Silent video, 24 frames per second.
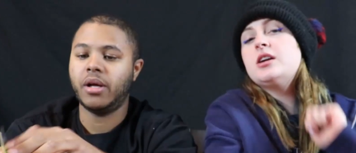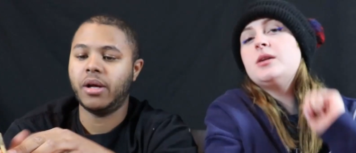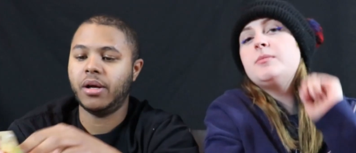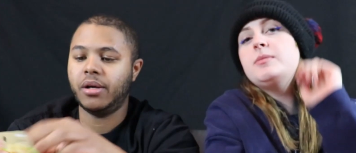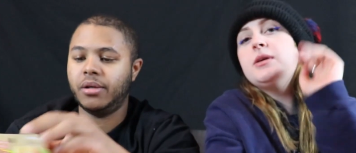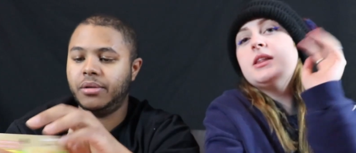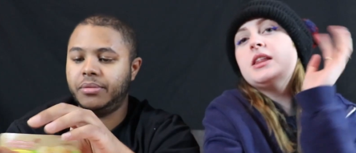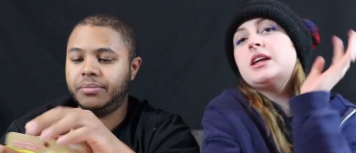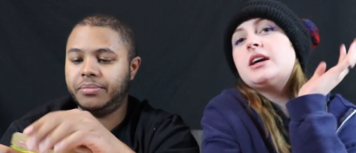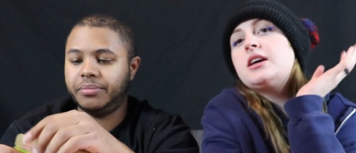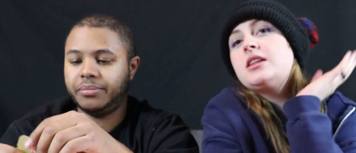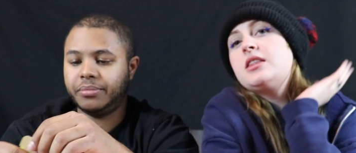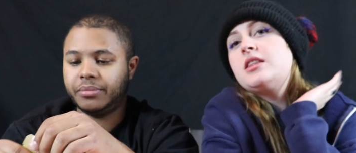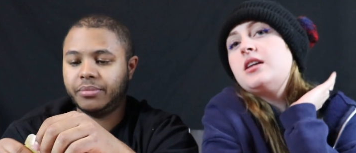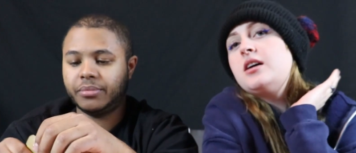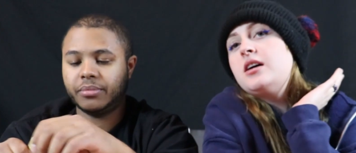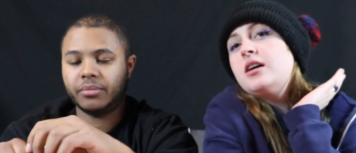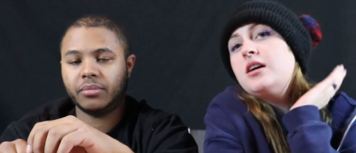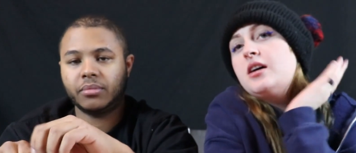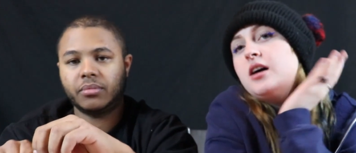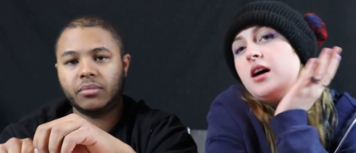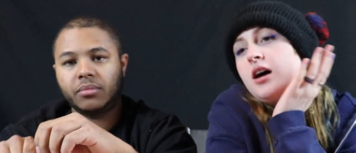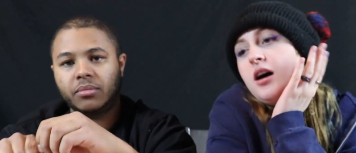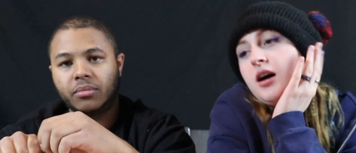Speaker 1: is. going to be like the
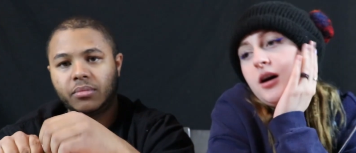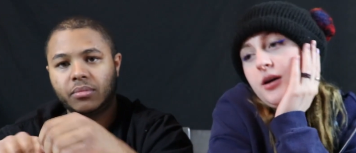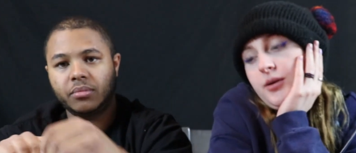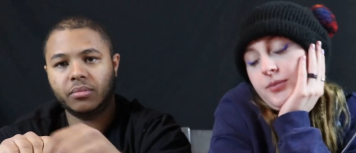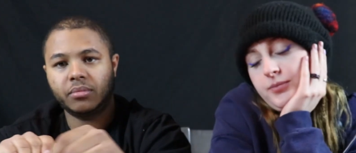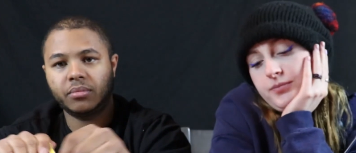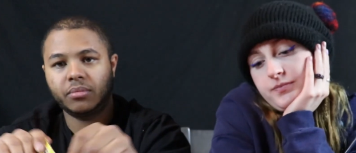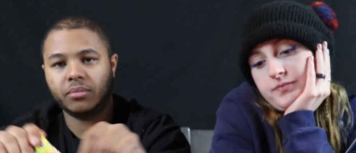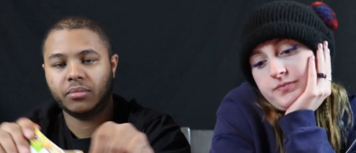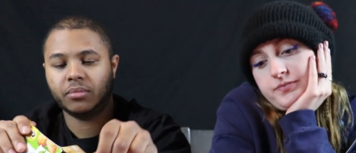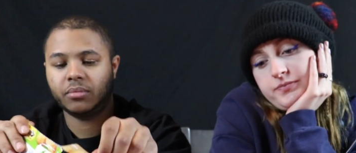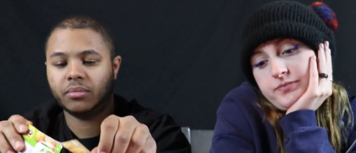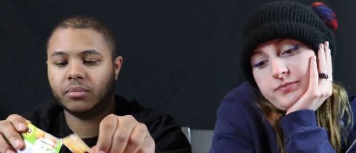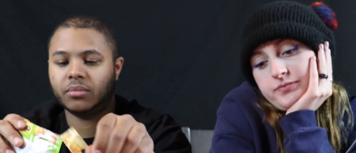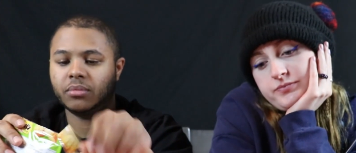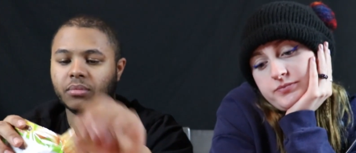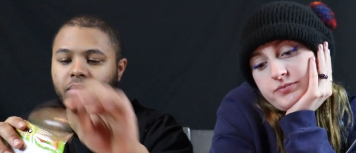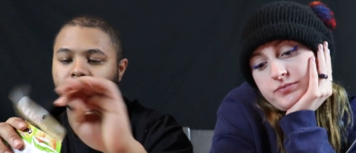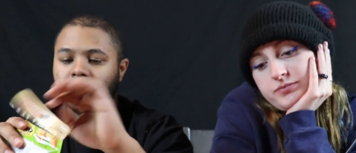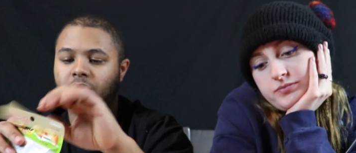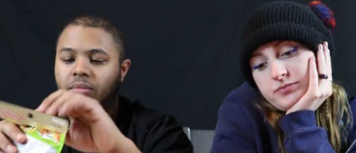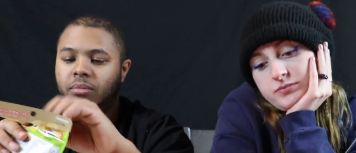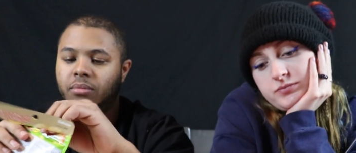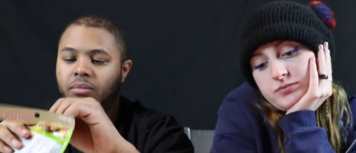um,
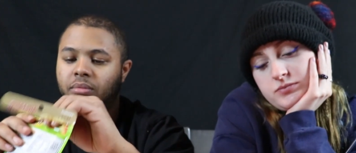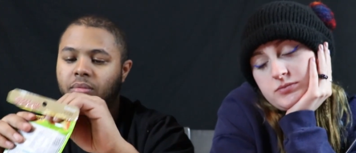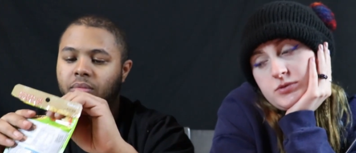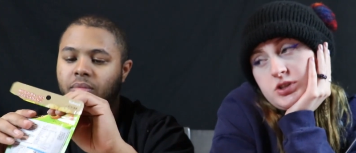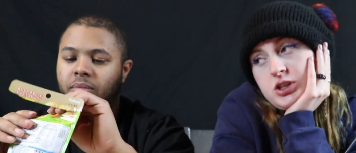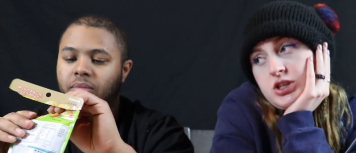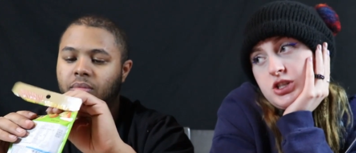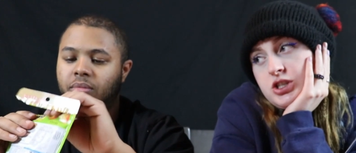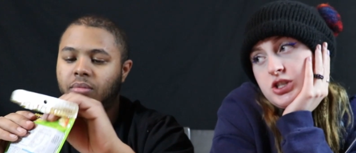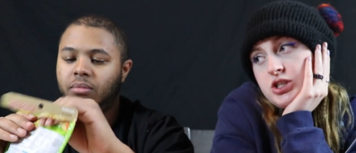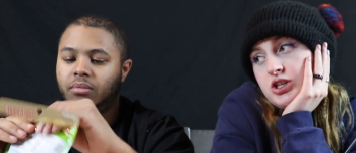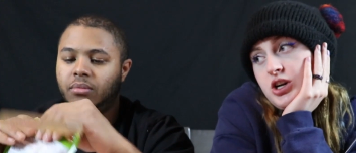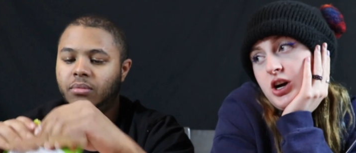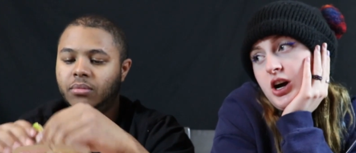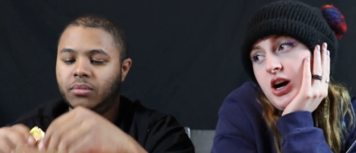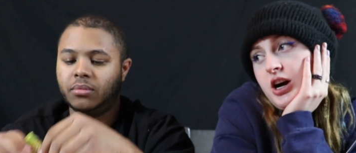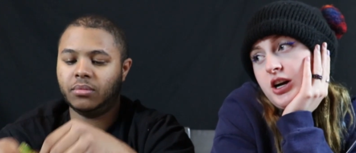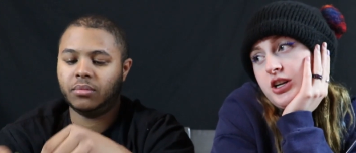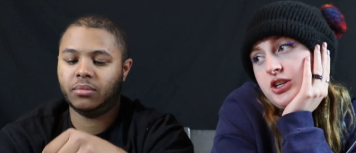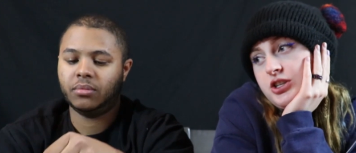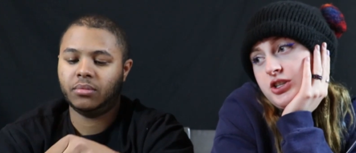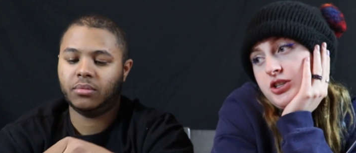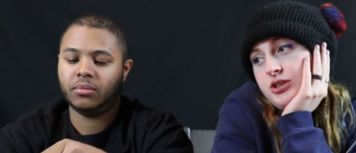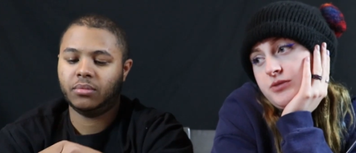
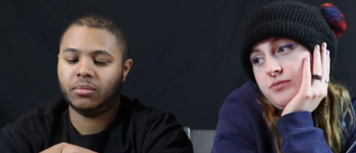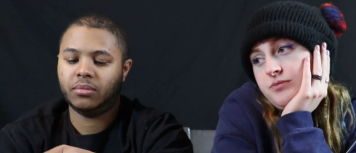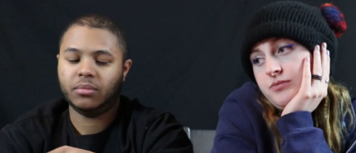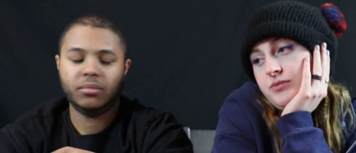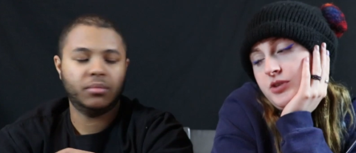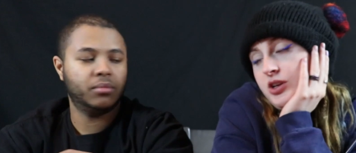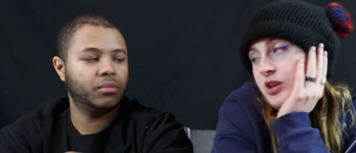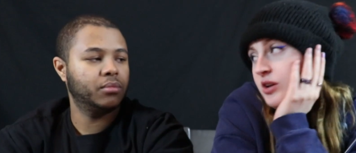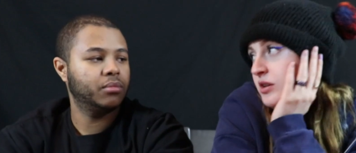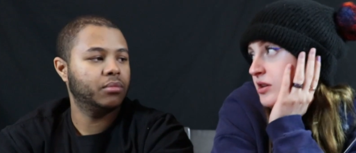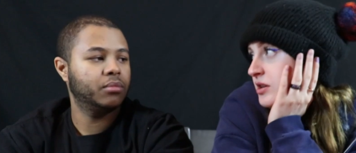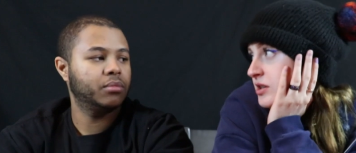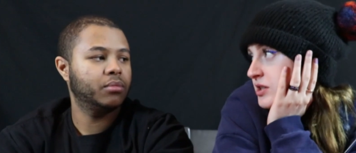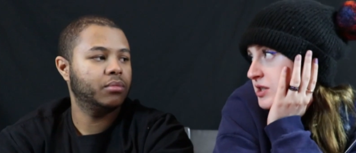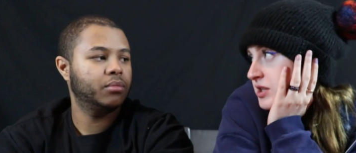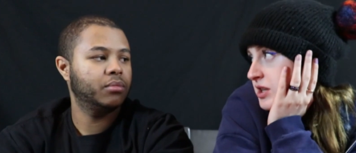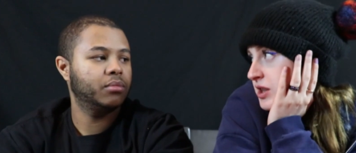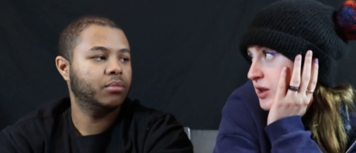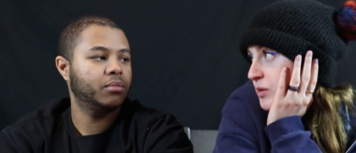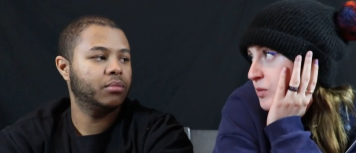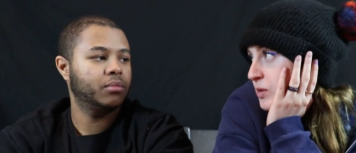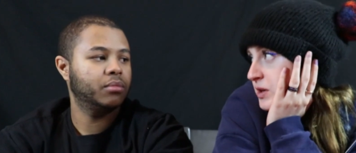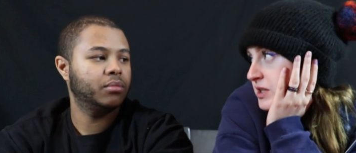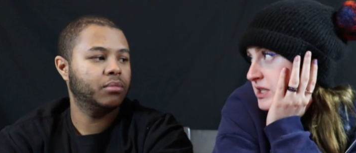scotch. You know this, the
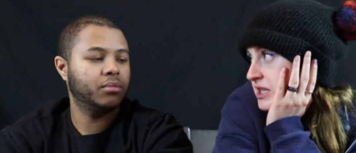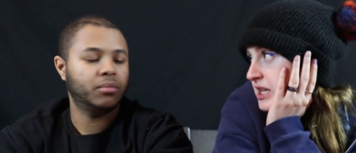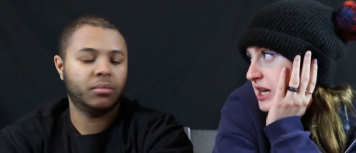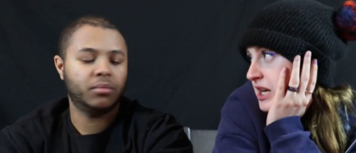ones